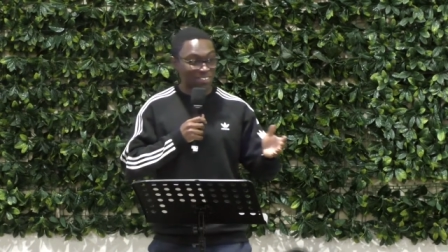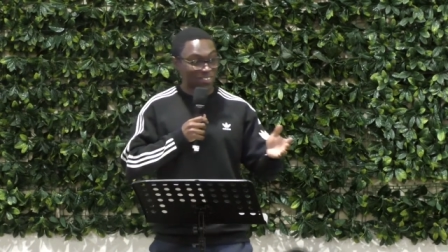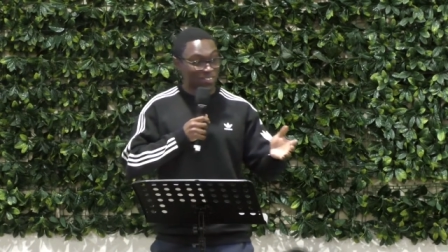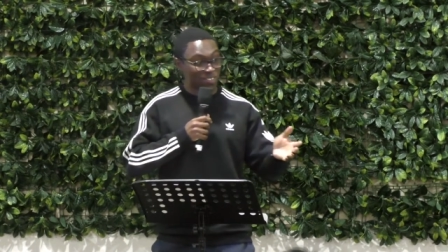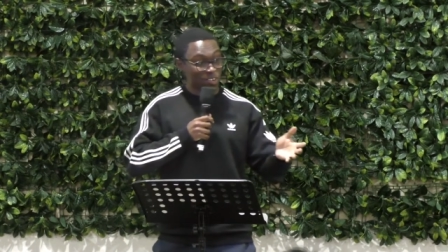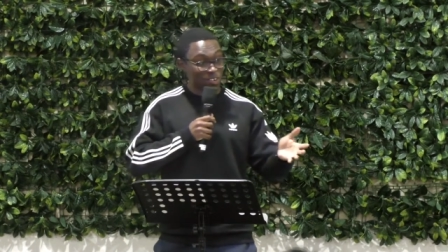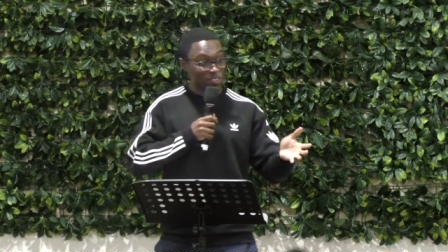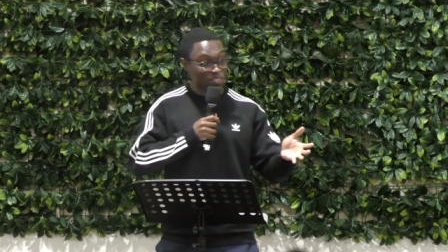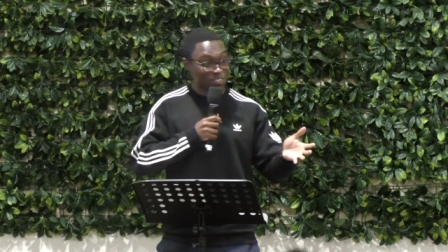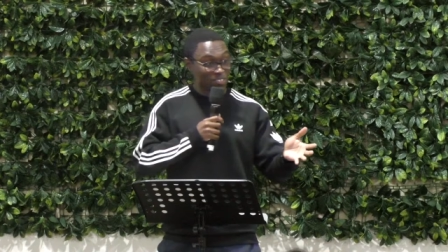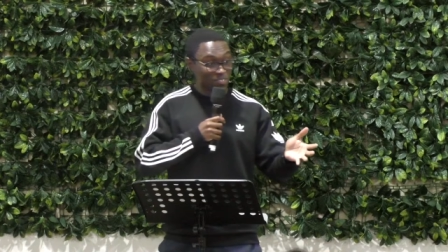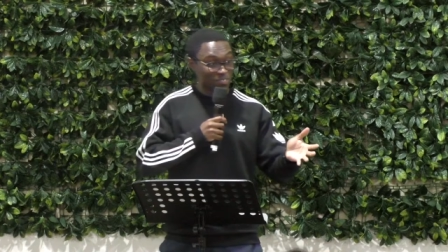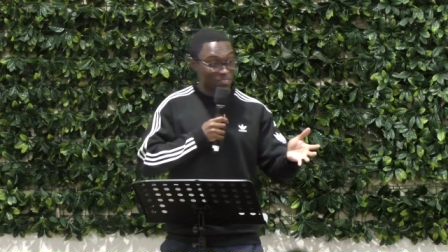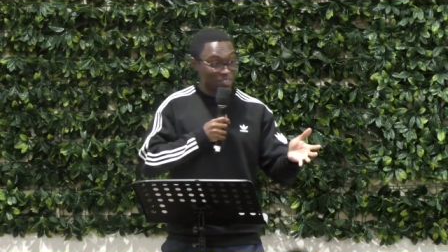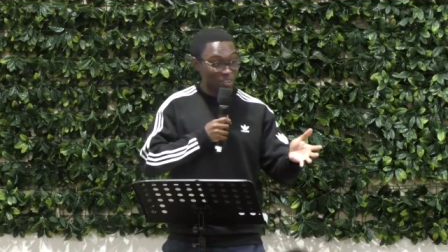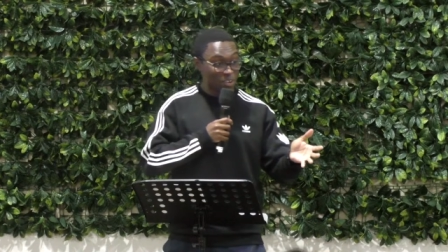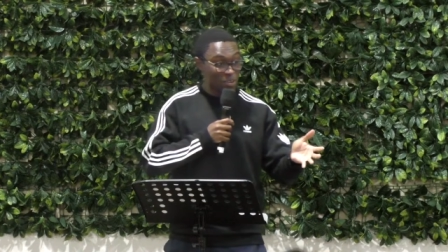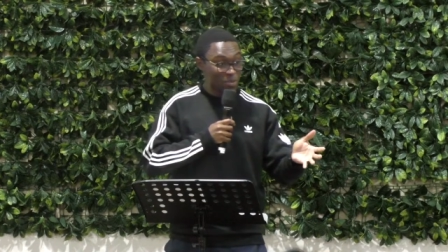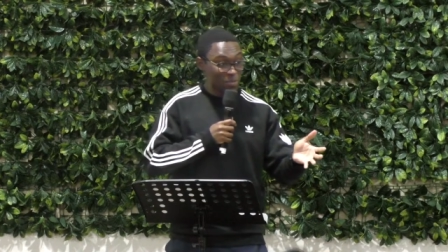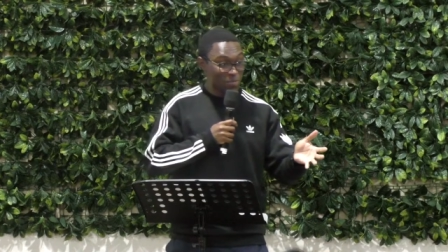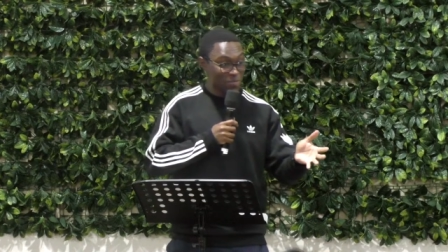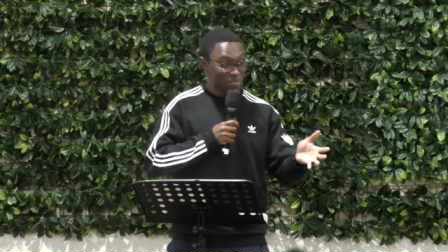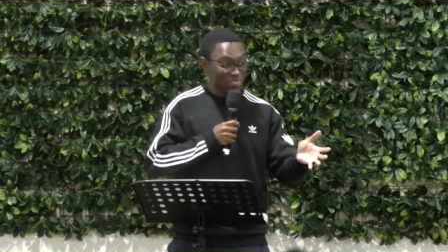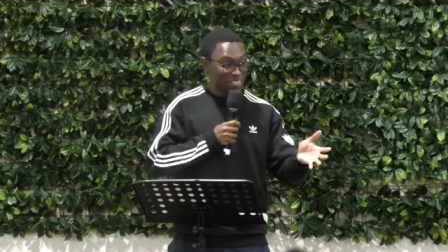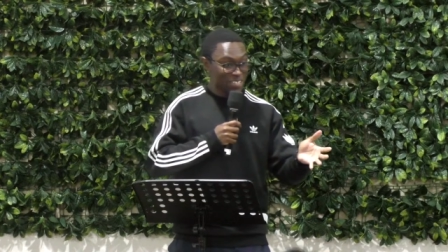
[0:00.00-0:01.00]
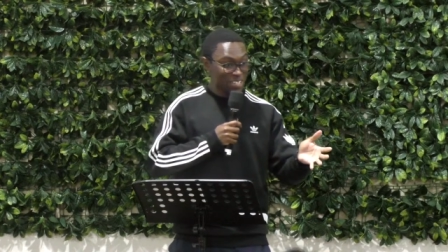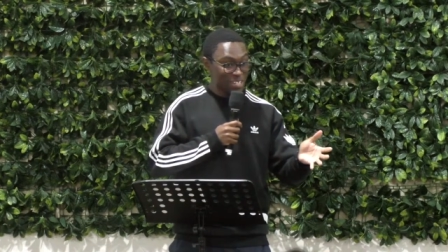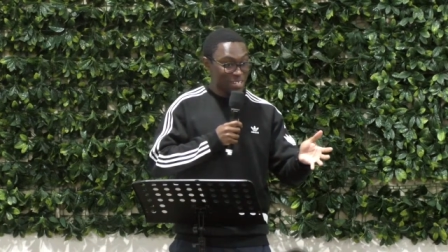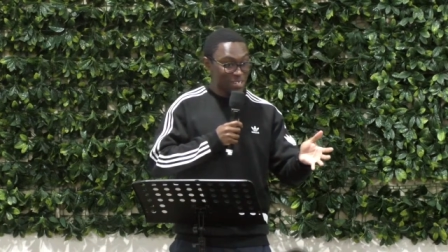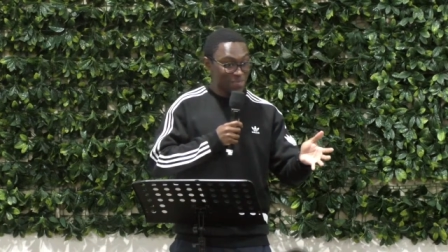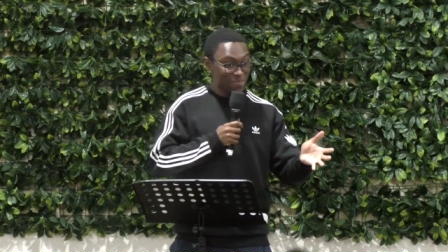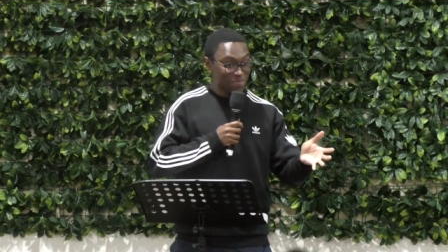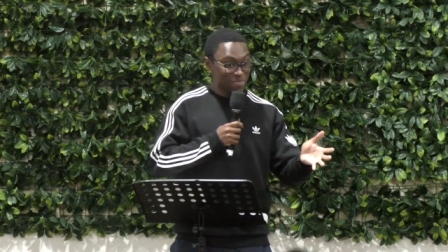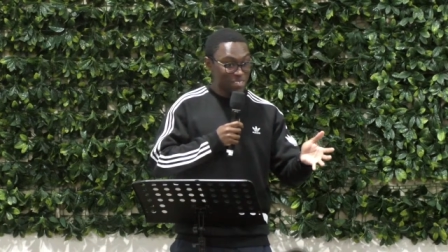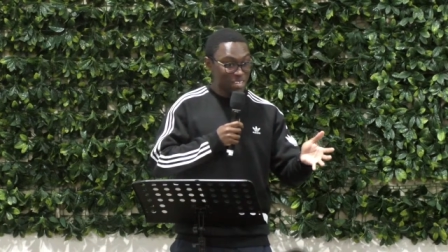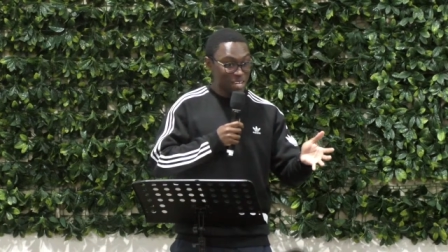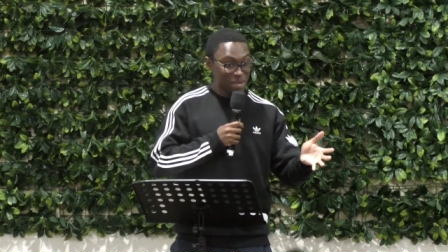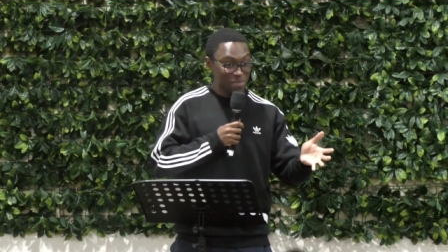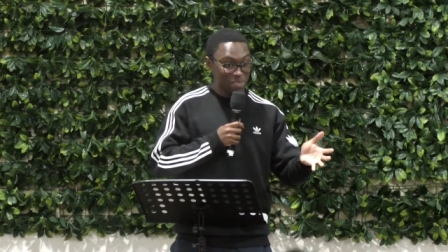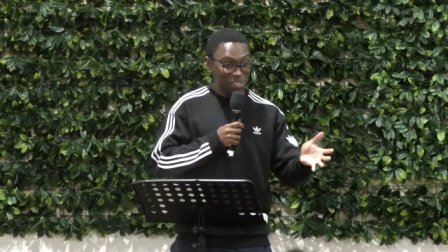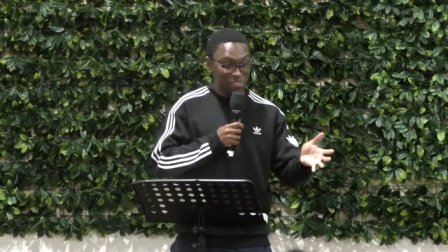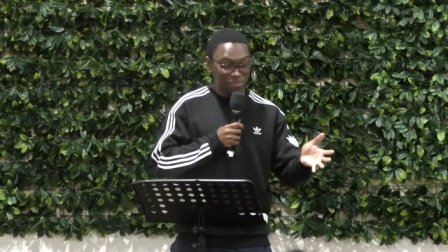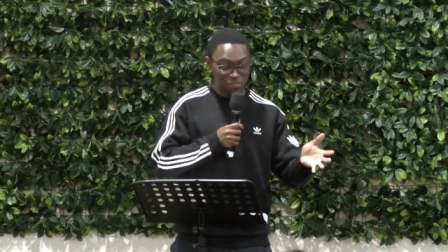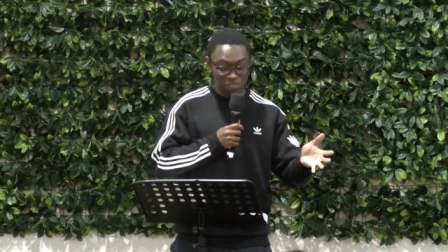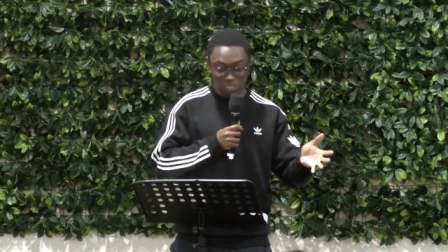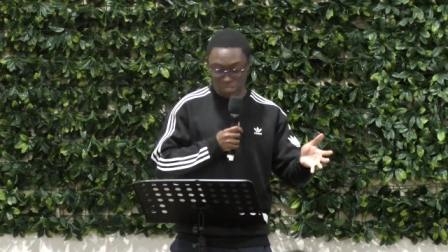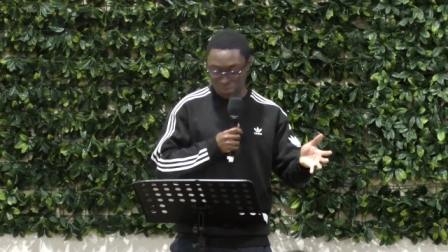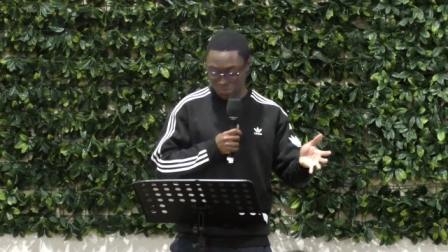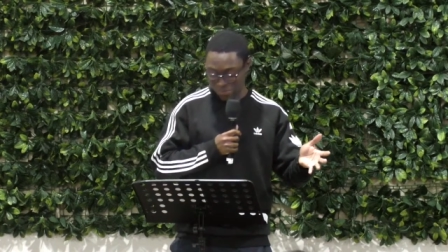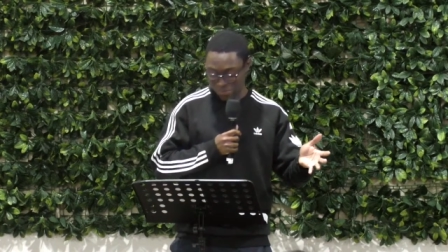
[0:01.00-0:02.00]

Joseph's hope in becoming a footy